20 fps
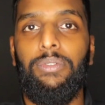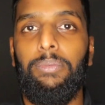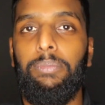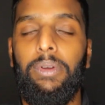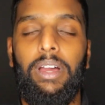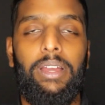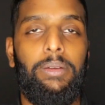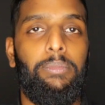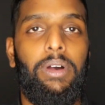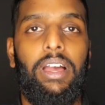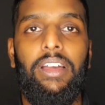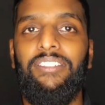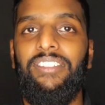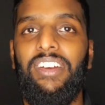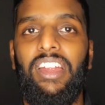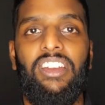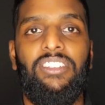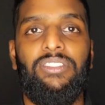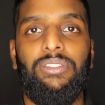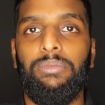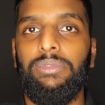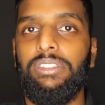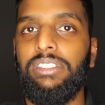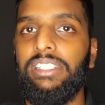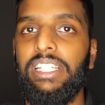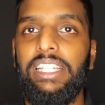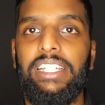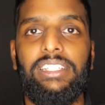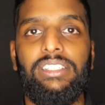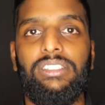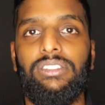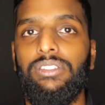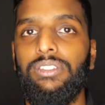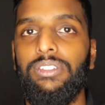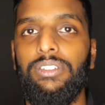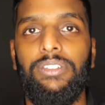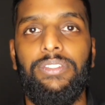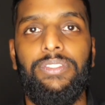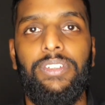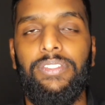it might vary from 6
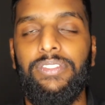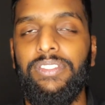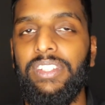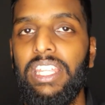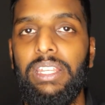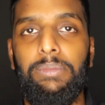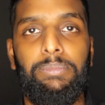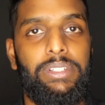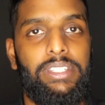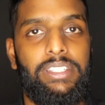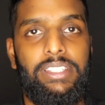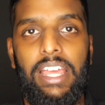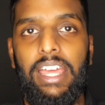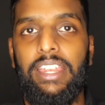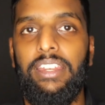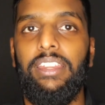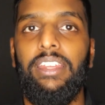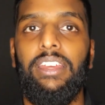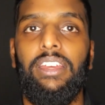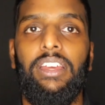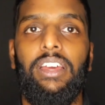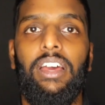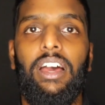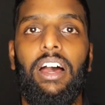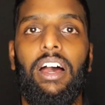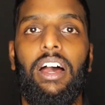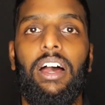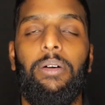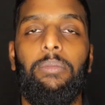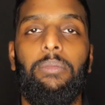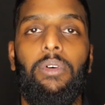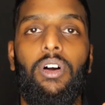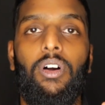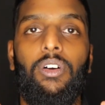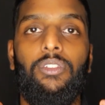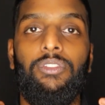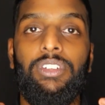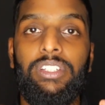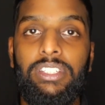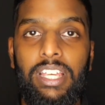to
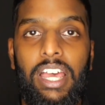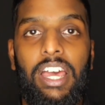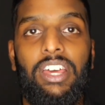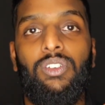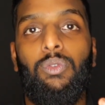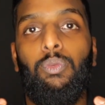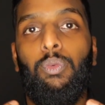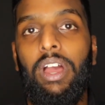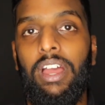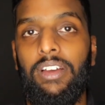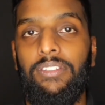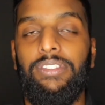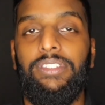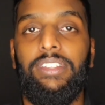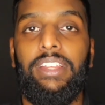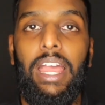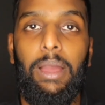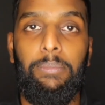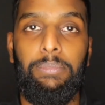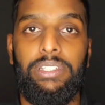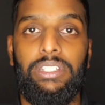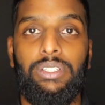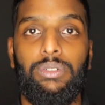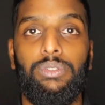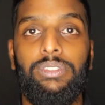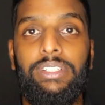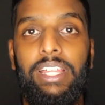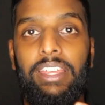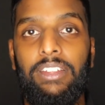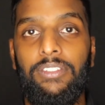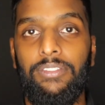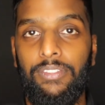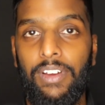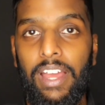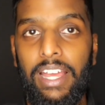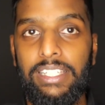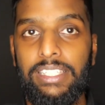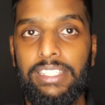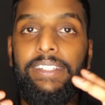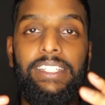15% return on whatever the capital they
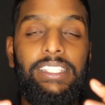invest.